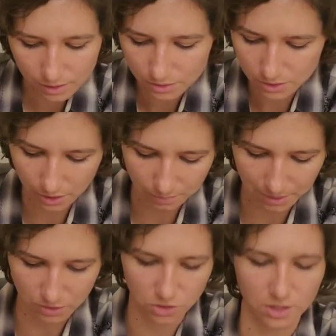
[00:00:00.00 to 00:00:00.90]
took a
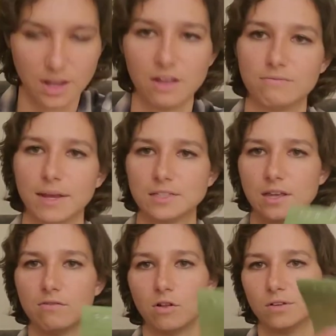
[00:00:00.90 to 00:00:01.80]
picture of
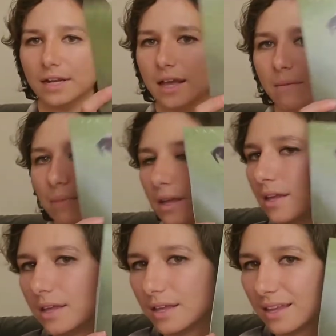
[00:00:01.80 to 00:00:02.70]
myself holding up
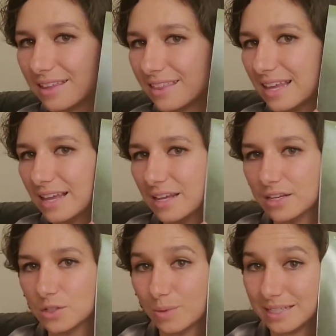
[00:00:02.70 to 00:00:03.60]
the
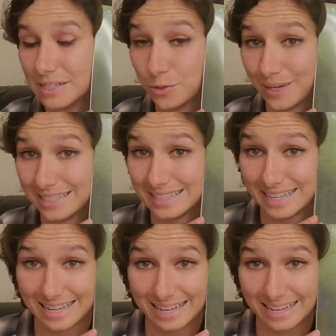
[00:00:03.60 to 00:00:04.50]

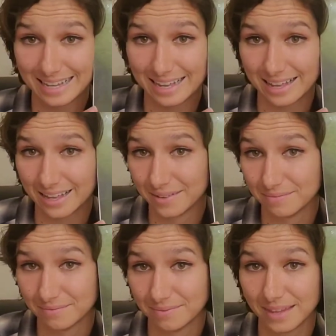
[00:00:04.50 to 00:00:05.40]
2020
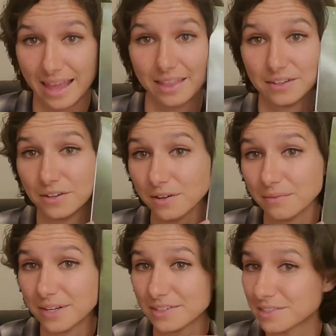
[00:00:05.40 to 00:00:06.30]
calendar,
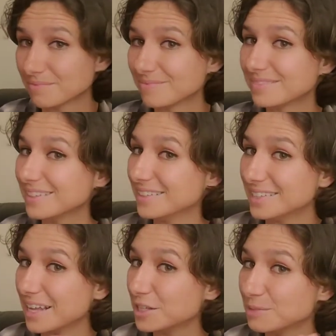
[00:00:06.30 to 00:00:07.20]
which
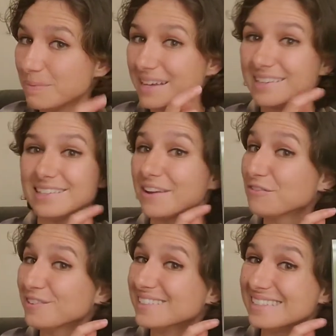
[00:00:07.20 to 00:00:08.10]
sales pitch, they're
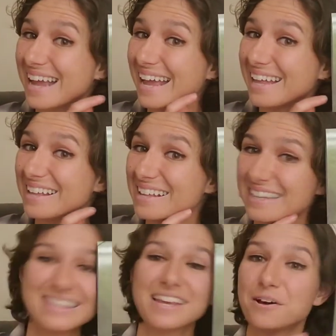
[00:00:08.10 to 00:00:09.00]
for sale,
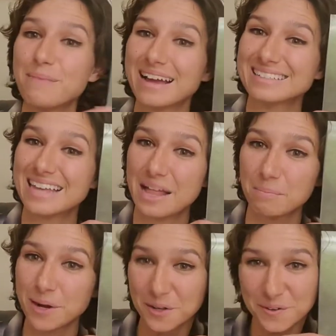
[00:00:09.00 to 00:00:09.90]
and they go back to help
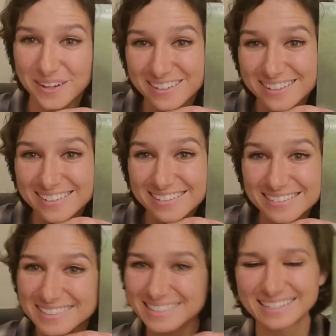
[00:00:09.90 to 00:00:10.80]
our
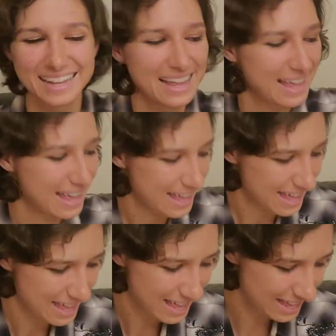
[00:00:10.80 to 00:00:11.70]
critters.
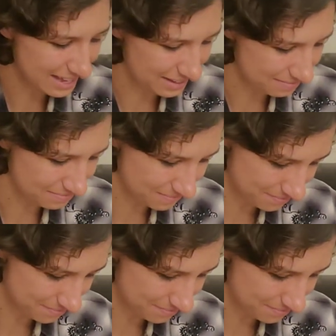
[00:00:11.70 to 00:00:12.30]
And